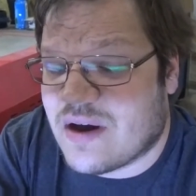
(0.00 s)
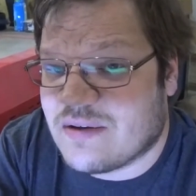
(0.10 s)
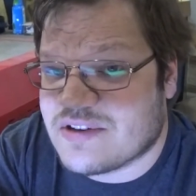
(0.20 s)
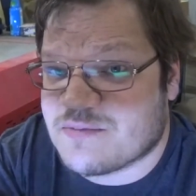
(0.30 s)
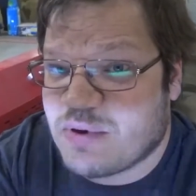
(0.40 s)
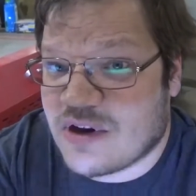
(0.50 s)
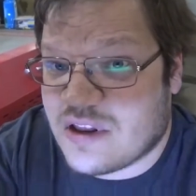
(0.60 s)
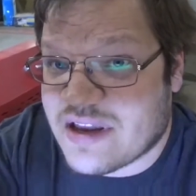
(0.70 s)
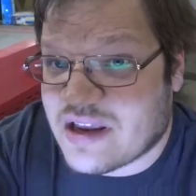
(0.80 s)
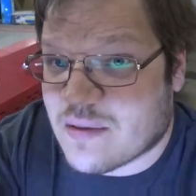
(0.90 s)
I'll just put a
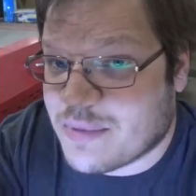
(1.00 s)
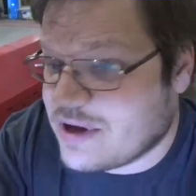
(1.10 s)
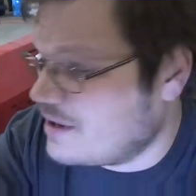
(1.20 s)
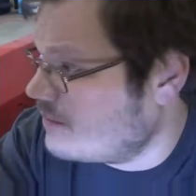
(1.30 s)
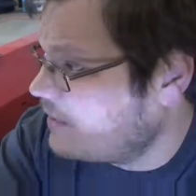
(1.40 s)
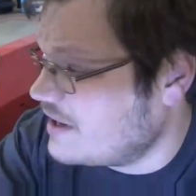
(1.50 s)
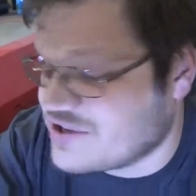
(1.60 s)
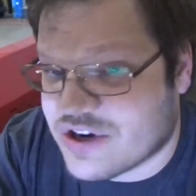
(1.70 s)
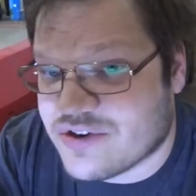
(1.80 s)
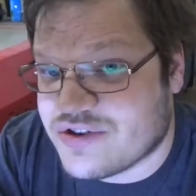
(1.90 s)
link up here where I
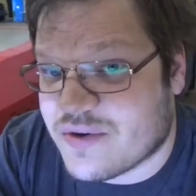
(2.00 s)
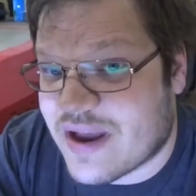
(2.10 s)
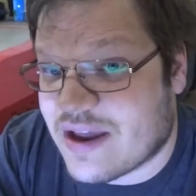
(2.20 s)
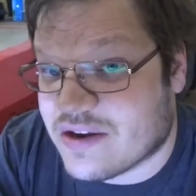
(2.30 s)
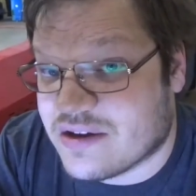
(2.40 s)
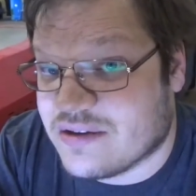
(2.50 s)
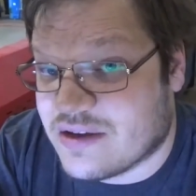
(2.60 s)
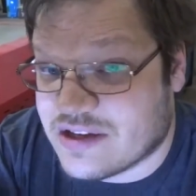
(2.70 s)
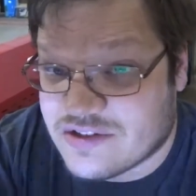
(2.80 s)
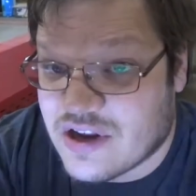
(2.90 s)
showed you how to
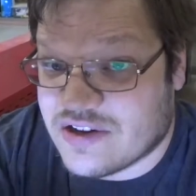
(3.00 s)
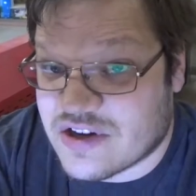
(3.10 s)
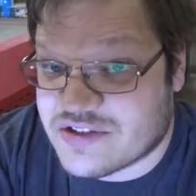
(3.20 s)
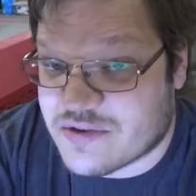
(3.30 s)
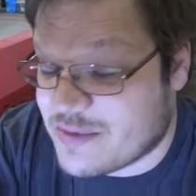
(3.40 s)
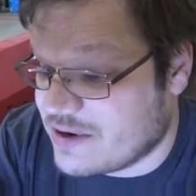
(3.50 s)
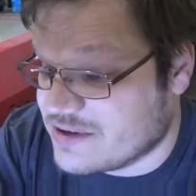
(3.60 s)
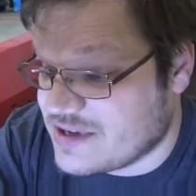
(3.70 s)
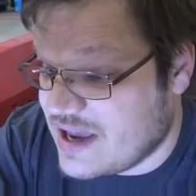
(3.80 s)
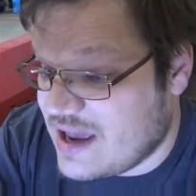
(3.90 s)
uh, adjust your
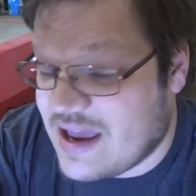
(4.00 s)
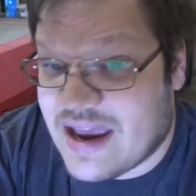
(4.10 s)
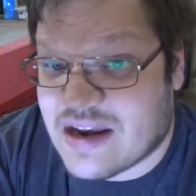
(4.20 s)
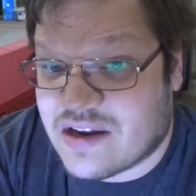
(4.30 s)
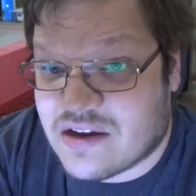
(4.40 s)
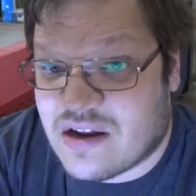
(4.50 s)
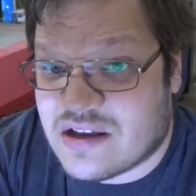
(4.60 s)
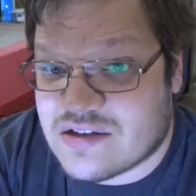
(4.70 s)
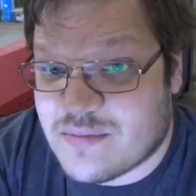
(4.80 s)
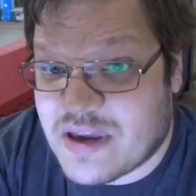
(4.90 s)
mirrors. And it could
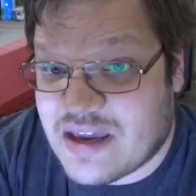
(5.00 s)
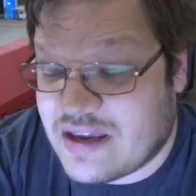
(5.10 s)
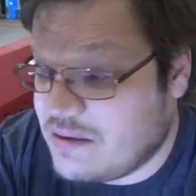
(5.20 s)
also be